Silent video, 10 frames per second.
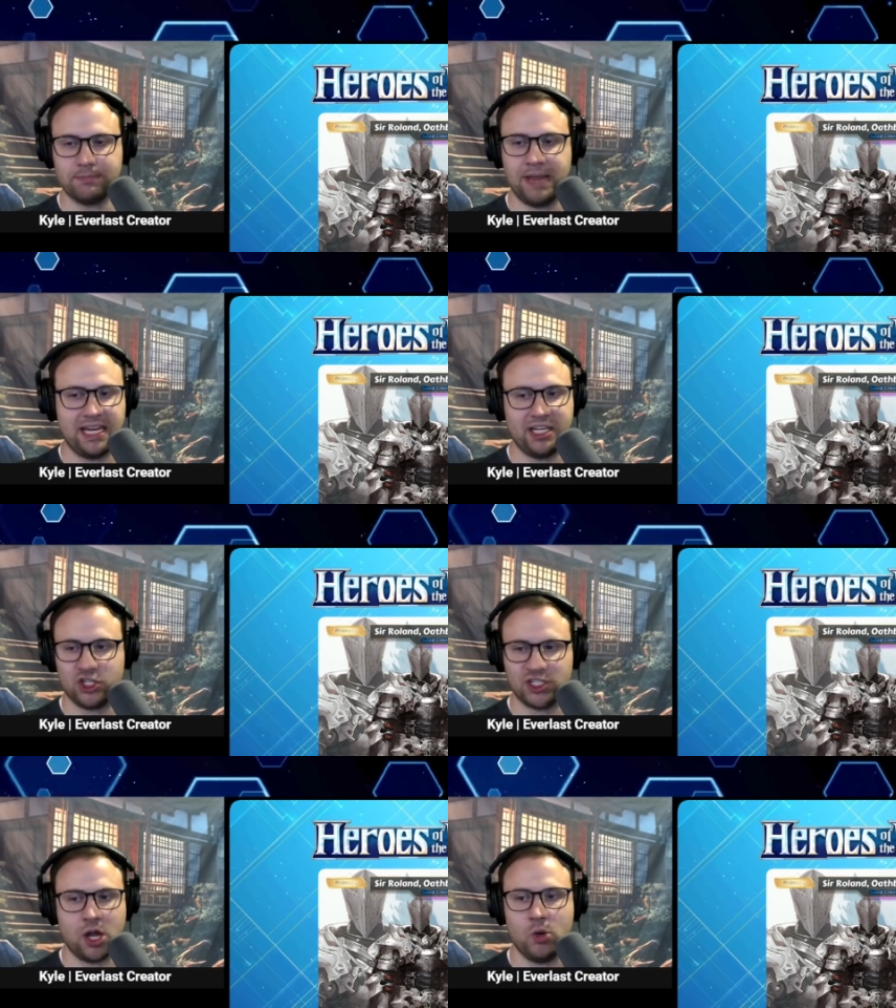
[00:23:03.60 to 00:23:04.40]
met. It's
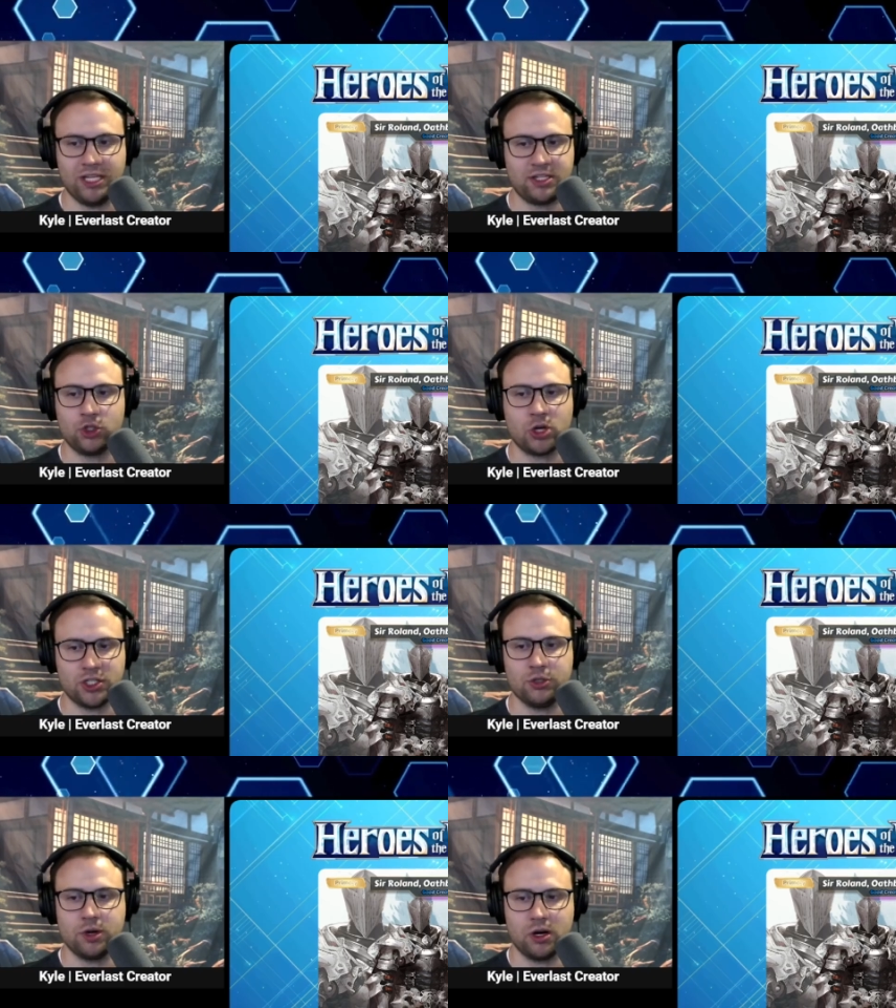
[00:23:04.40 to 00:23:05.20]
just always the draw
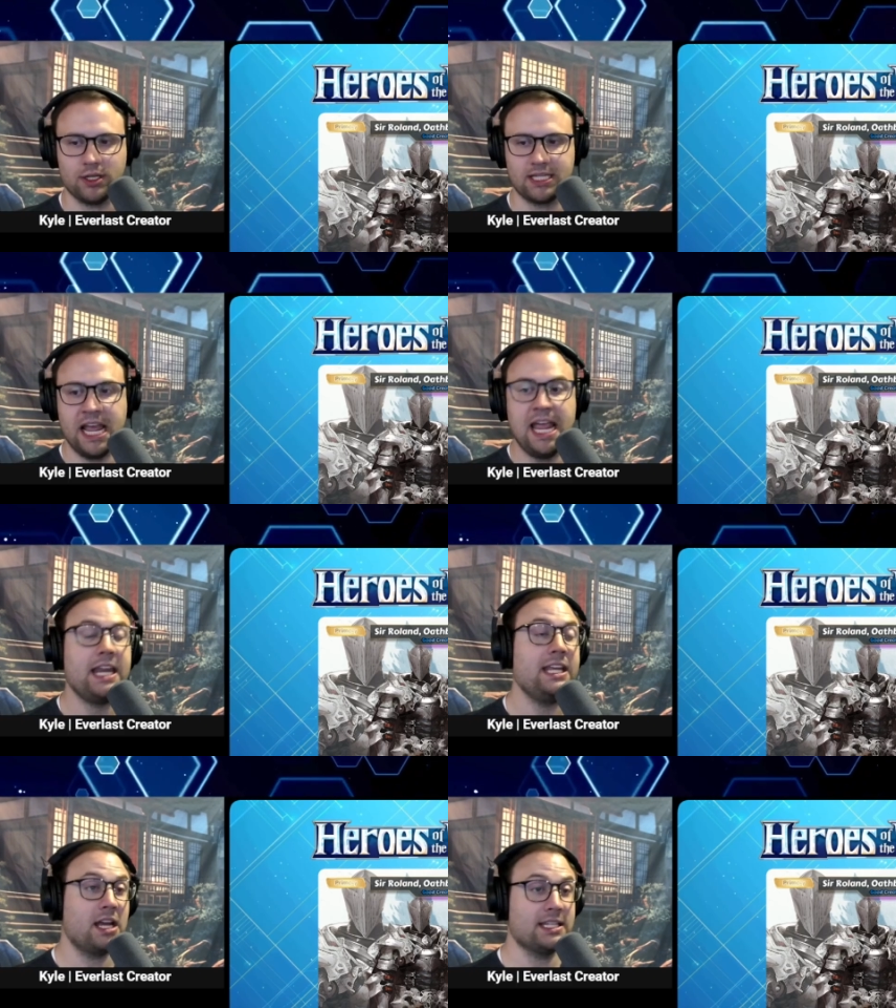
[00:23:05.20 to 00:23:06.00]
2 cards. And
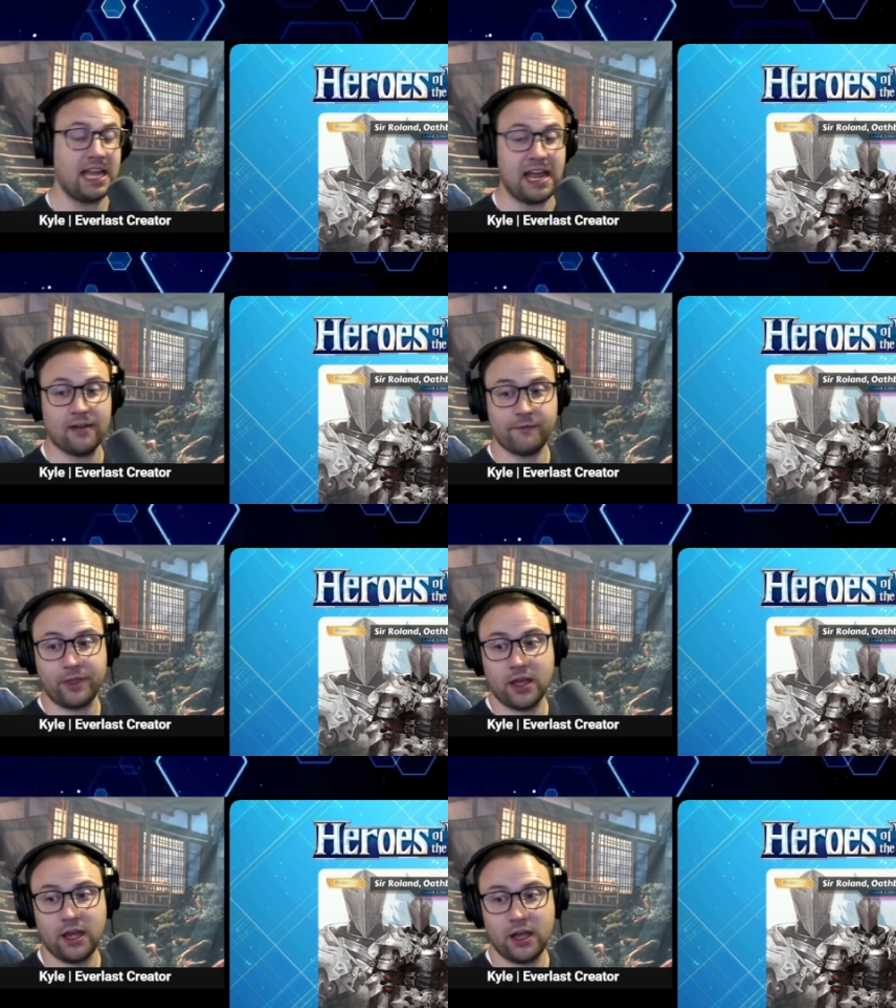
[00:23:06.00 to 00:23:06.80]
he does have
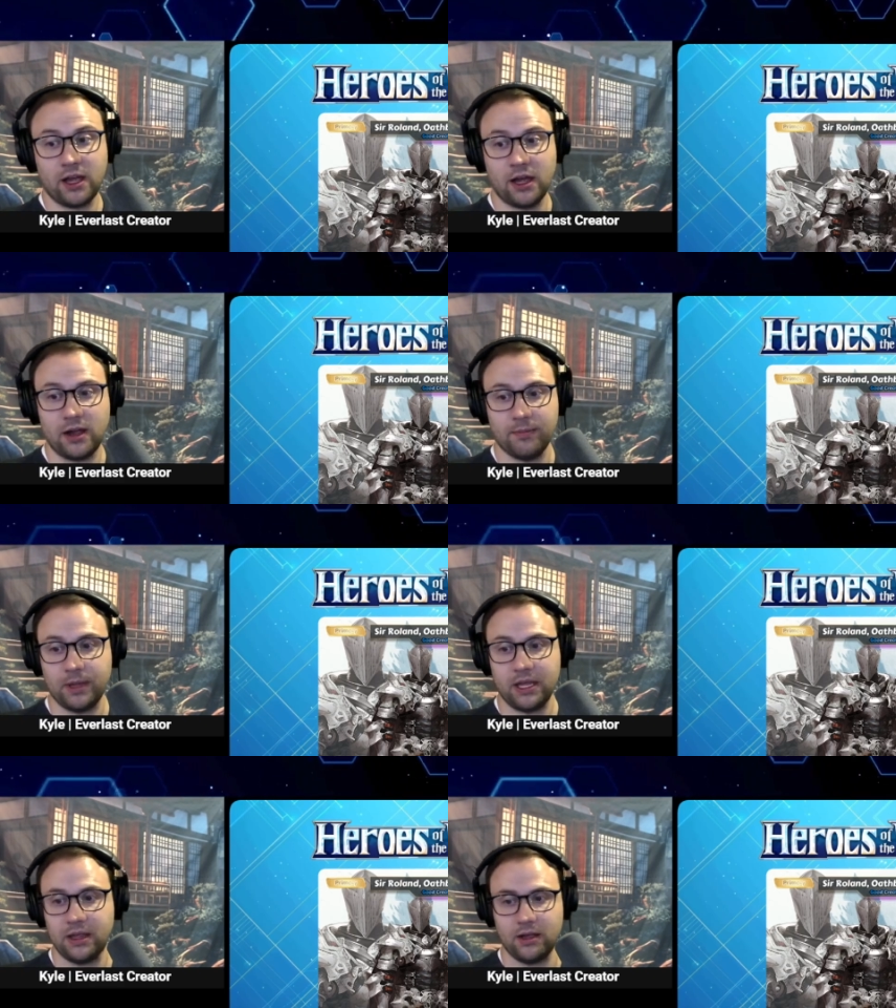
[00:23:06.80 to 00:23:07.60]
the
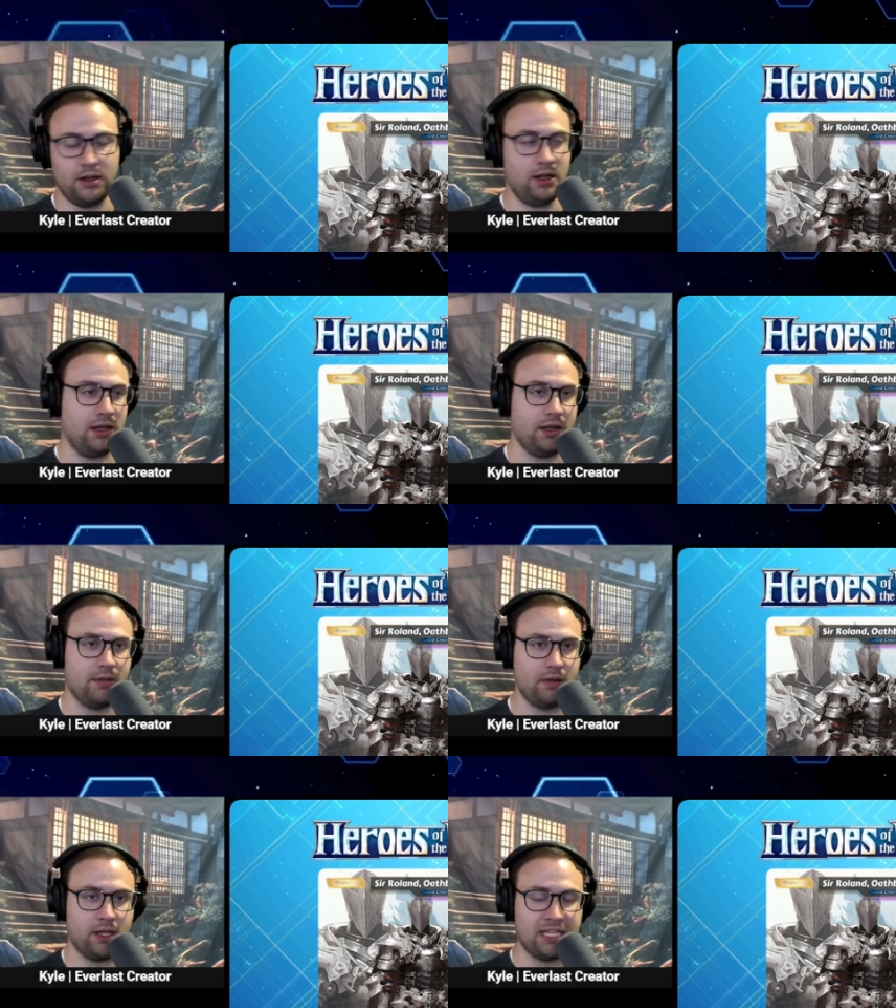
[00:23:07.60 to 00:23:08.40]

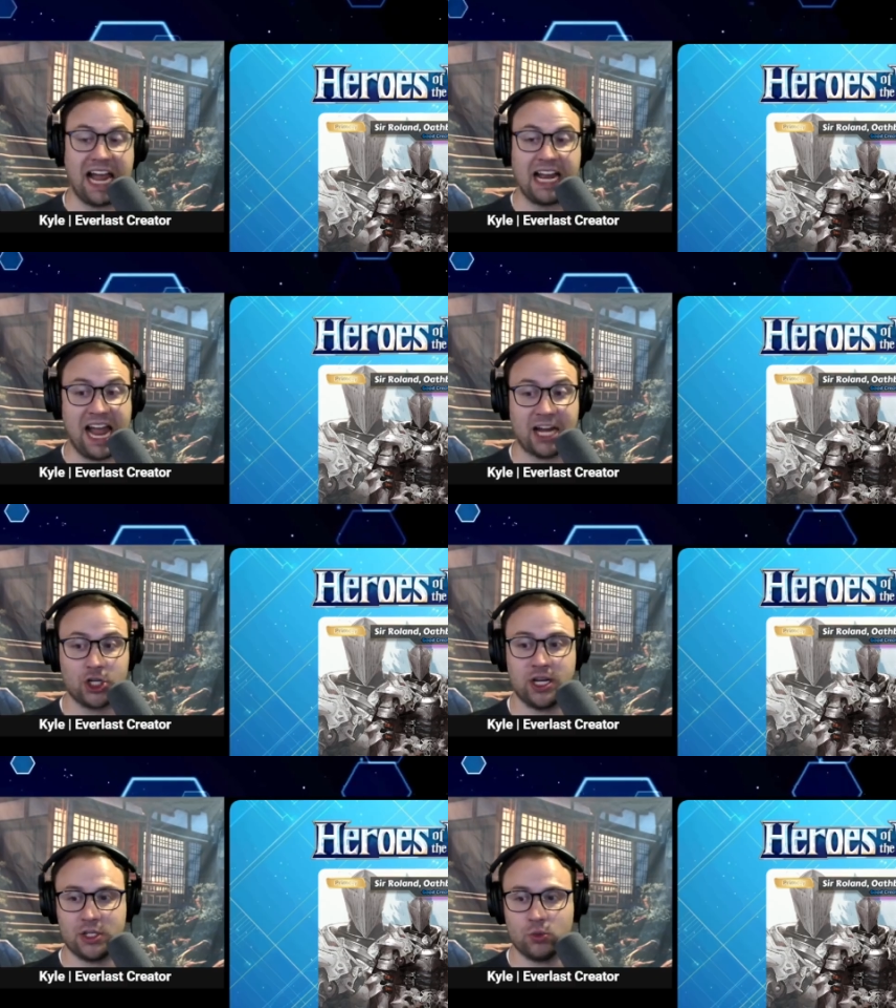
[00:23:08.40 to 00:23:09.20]
attack
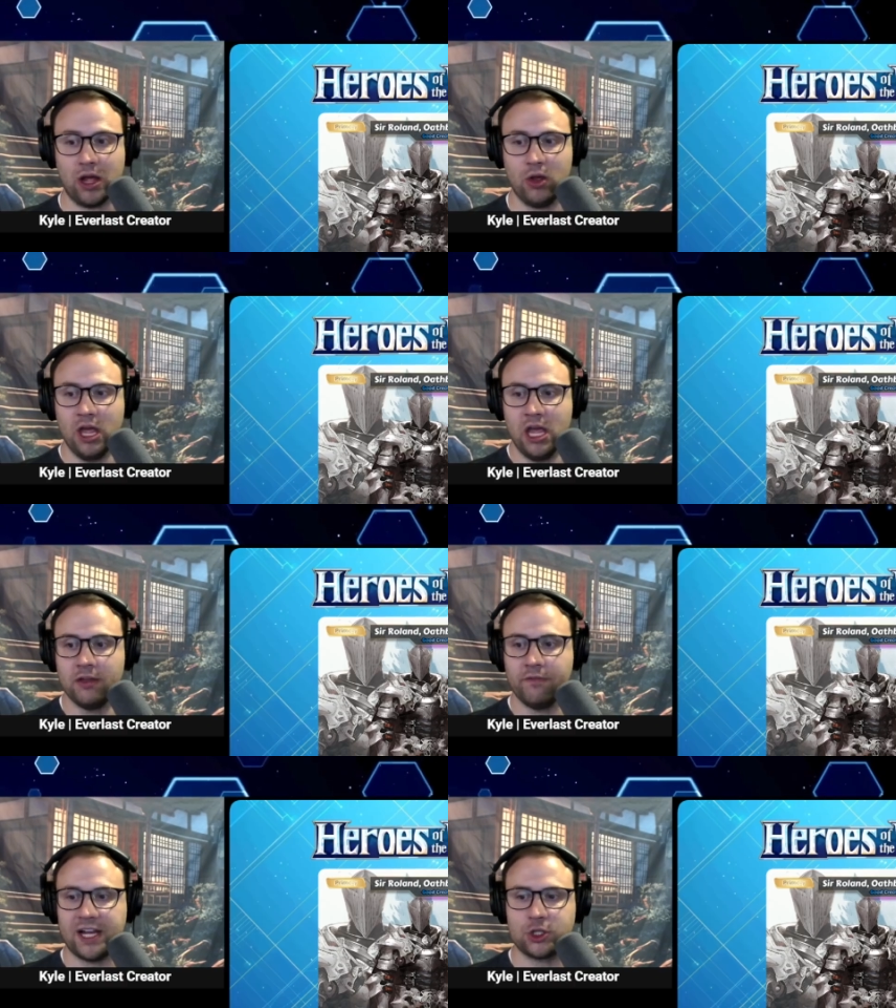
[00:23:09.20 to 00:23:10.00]
action as well, the
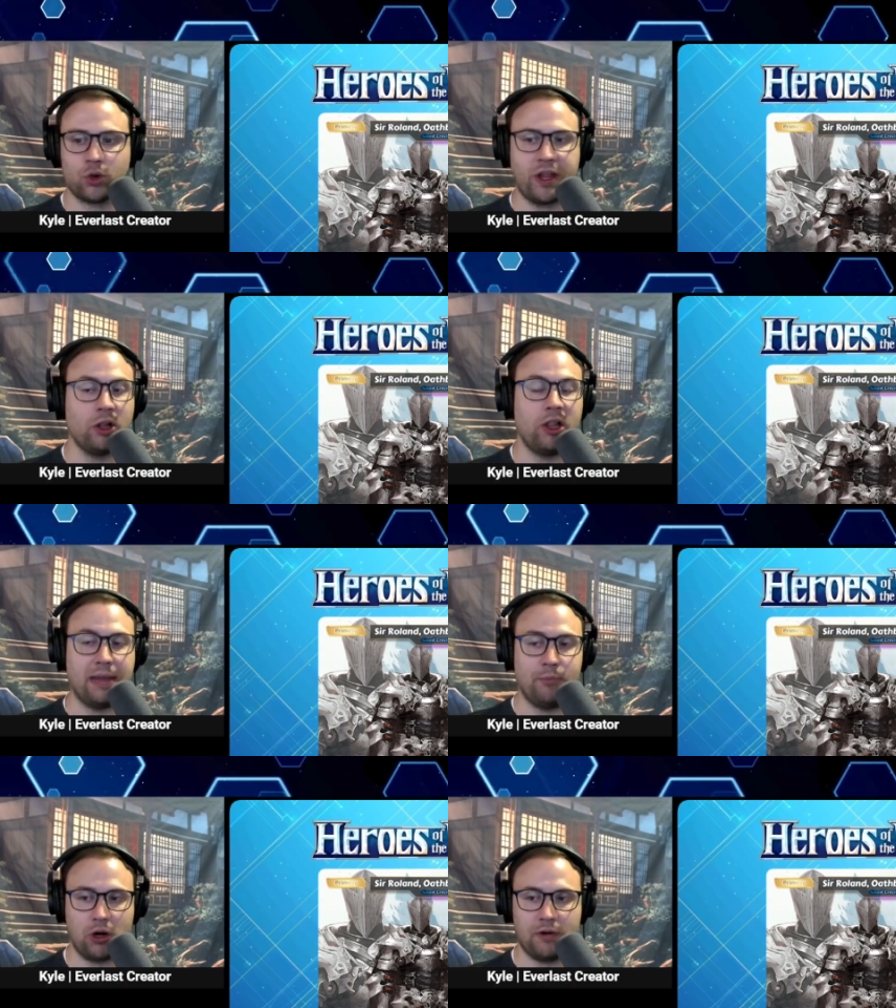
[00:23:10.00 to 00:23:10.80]
Viceroy
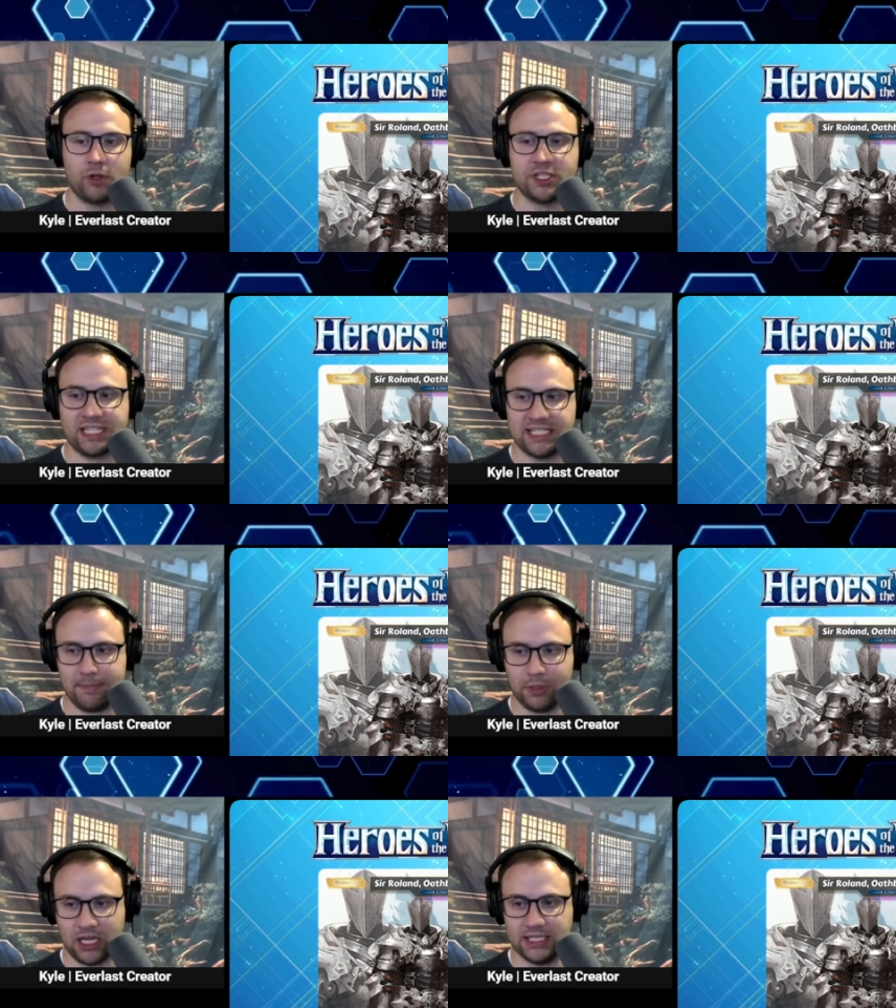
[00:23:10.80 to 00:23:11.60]
Claymore for 60
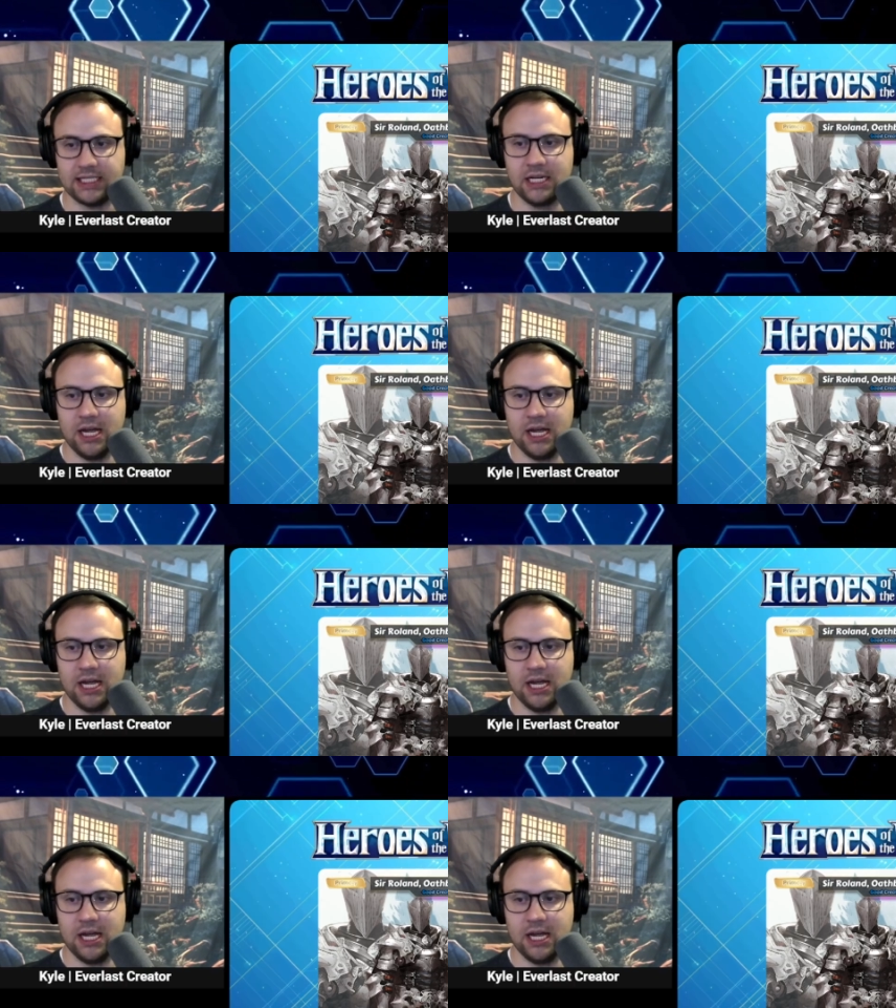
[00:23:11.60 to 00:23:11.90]
plus.